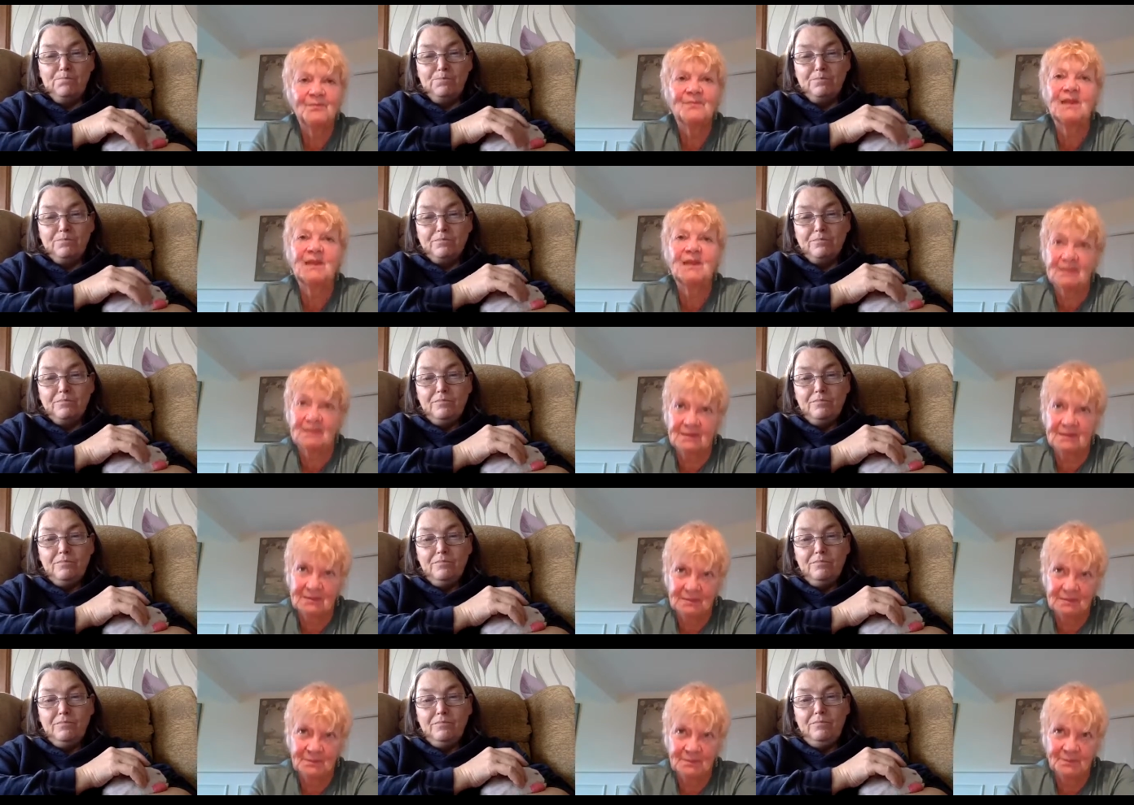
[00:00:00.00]

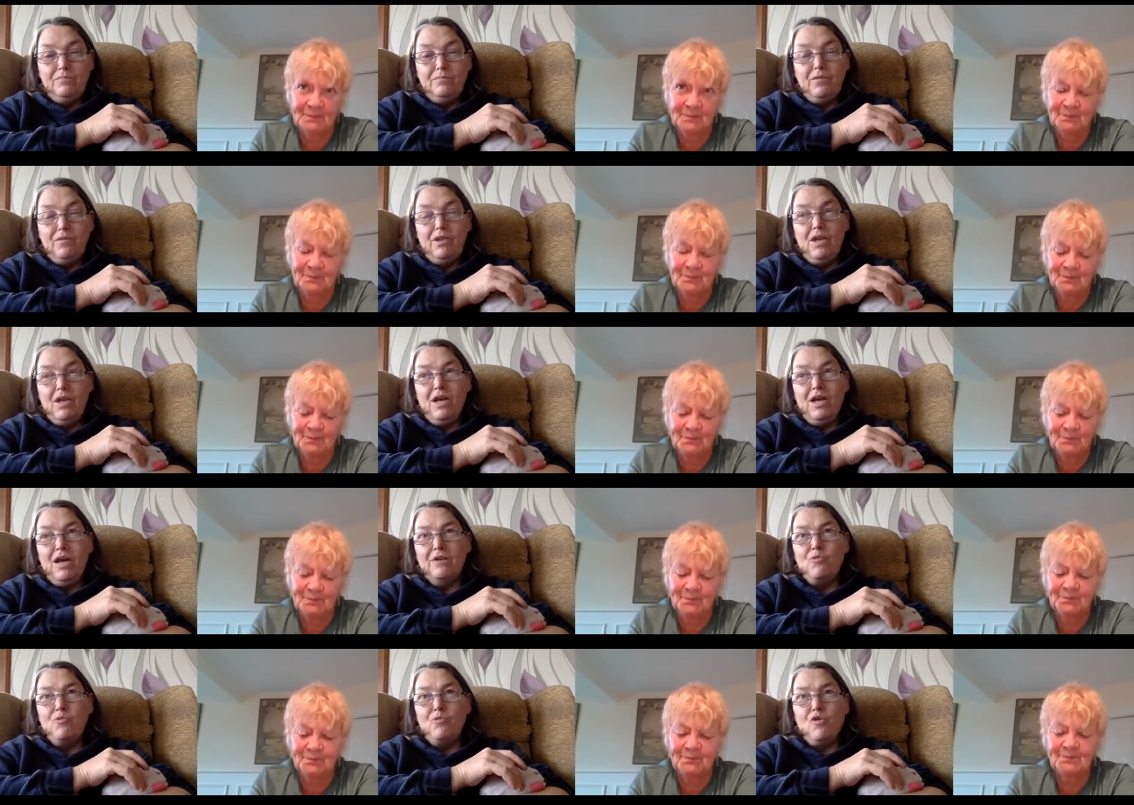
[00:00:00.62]
Speaker 1: Yes.
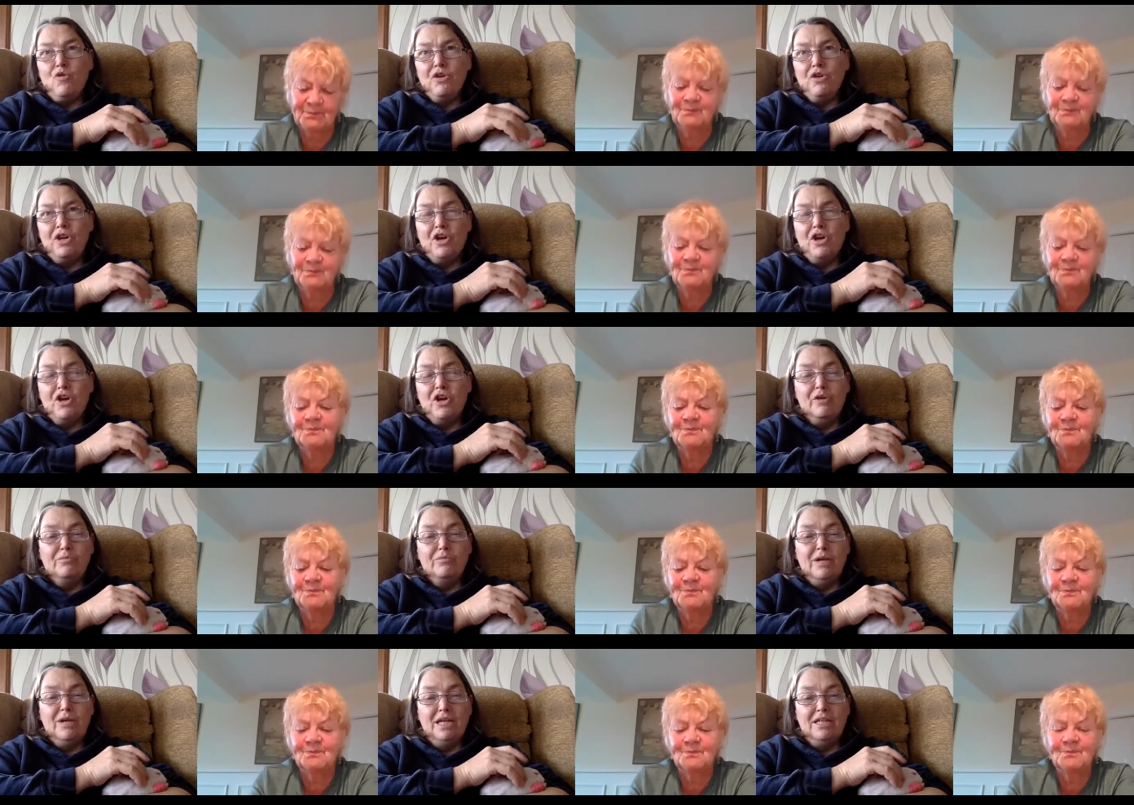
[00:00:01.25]
Um, walking
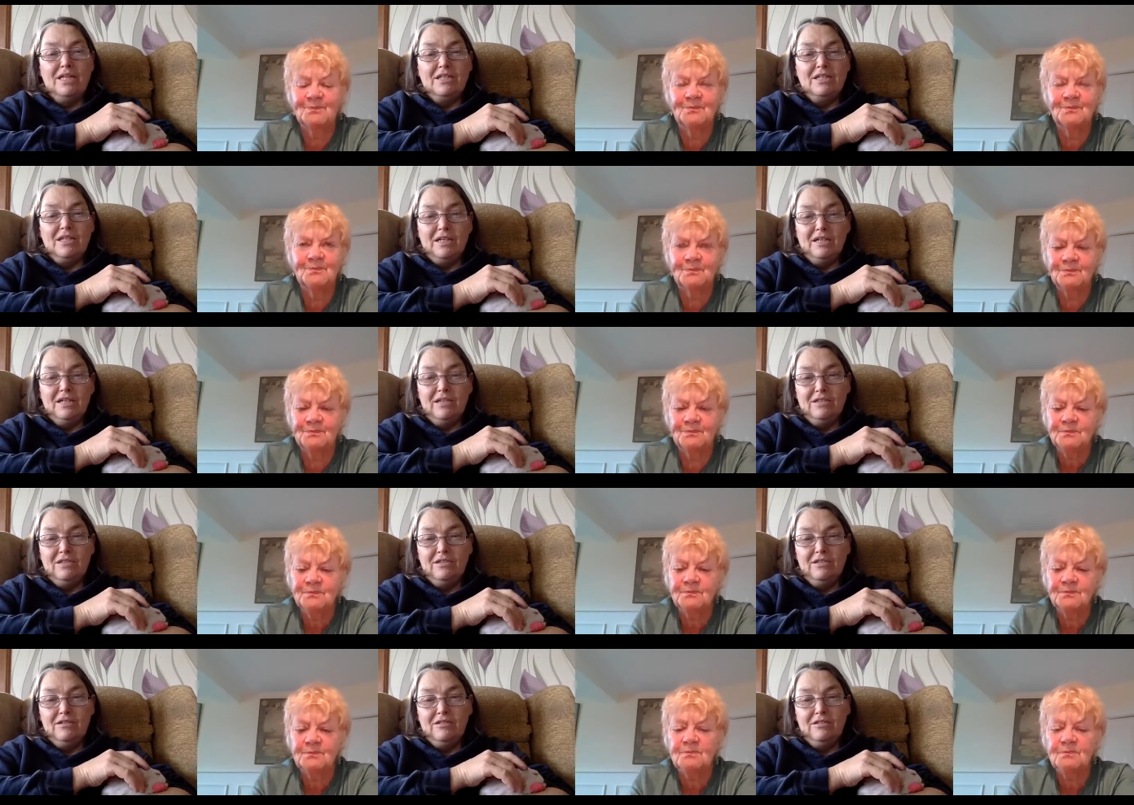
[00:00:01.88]
home late at
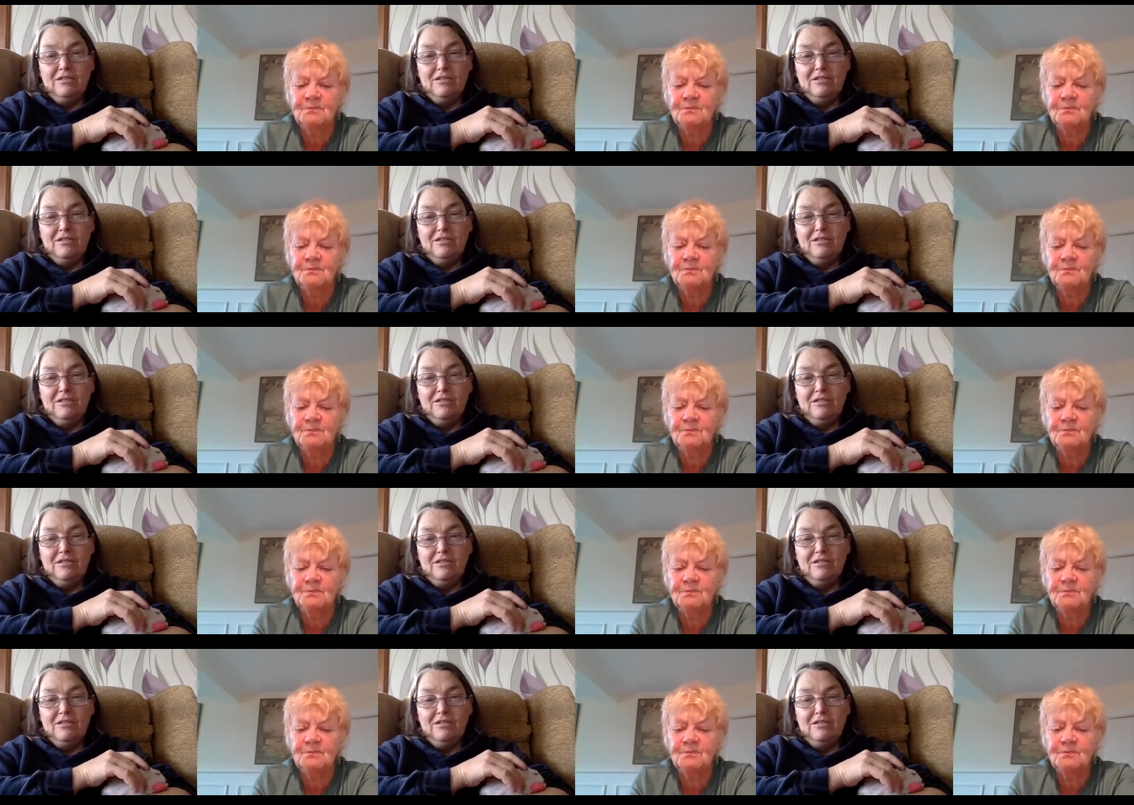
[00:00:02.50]
night.